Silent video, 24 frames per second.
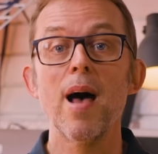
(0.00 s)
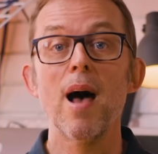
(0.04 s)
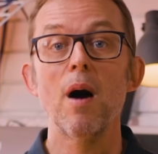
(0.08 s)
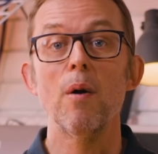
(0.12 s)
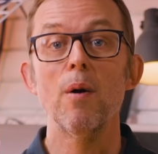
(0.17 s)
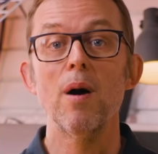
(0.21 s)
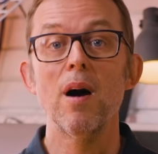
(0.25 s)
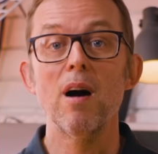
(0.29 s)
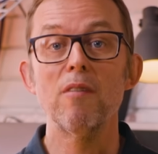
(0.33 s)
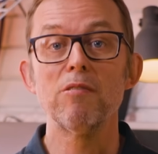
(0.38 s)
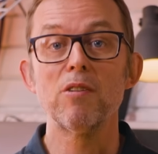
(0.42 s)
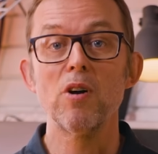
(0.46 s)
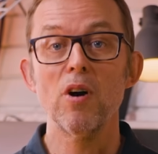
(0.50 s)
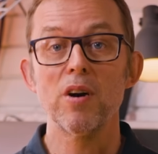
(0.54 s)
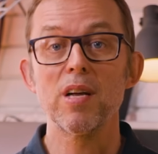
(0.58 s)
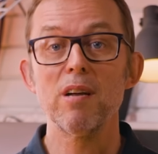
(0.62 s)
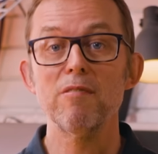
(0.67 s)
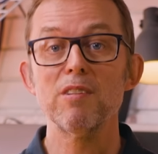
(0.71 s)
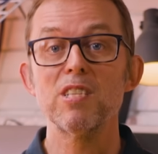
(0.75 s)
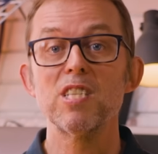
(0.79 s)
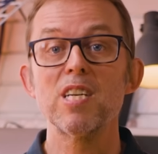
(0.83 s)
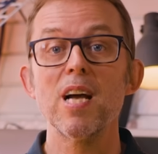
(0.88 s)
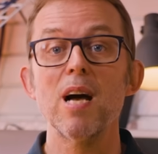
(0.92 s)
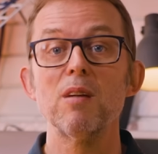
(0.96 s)
Now, I've gotta
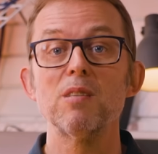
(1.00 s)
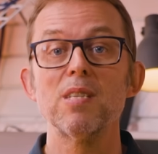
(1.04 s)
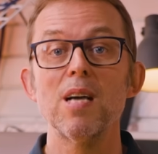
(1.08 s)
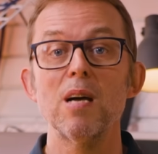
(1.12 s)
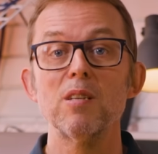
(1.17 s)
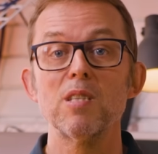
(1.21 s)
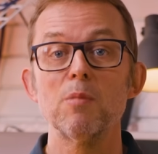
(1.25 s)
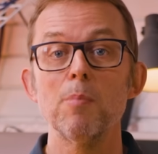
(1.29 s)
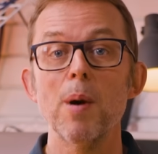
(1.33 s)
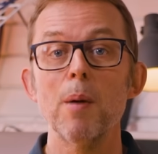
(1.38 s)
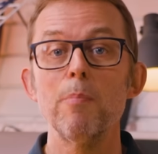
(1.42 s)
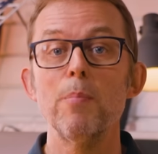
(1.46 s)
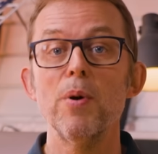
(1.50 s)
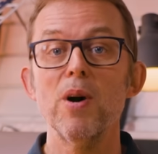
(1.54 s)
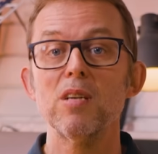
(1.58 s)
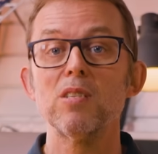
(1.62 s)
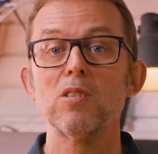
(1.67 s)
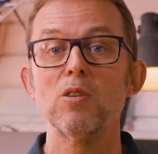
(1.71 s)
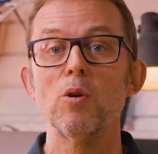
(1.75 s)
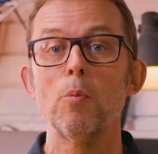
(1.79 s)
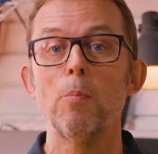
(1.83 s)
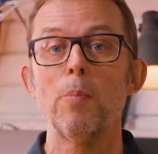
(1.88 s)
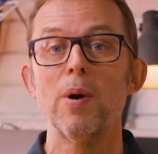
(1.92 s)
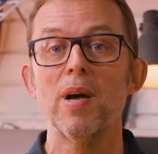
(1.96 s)
give a shout out to my
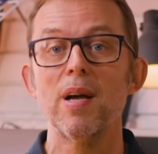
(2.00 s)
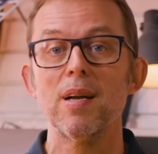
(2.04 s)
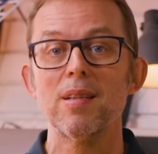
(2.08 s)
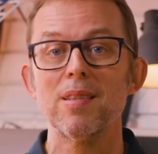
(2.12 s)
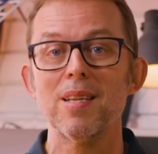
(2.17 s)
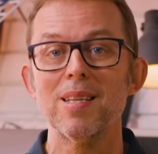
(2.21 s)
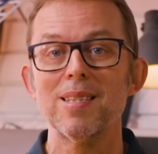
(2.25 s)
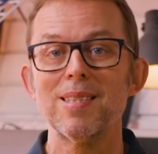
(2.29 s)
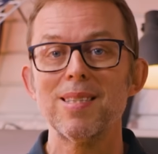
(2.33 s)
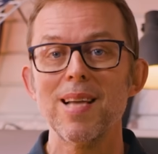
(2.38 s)
personal pick, the